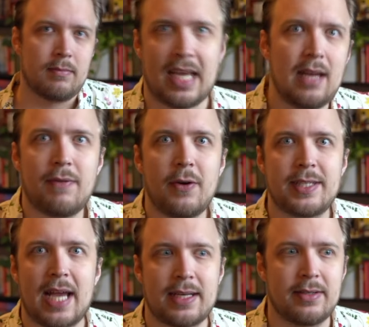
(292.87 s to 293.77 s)
kid
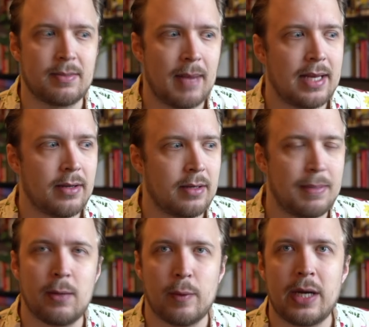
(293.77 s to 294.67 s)
voice actors might
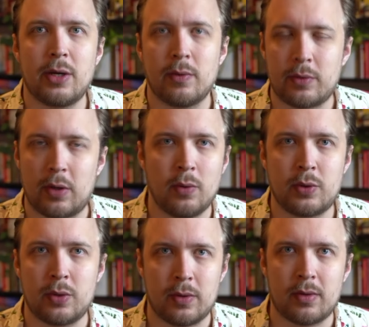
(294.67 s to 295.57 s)
not be where you'll
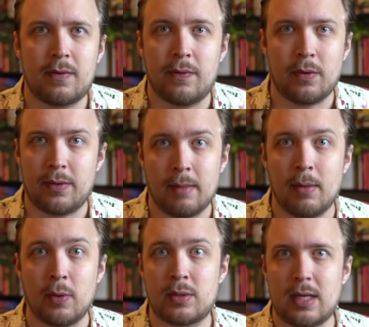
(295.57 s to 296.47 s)
go to look for the
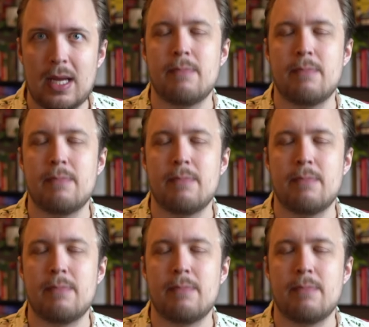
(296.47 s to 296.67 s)
most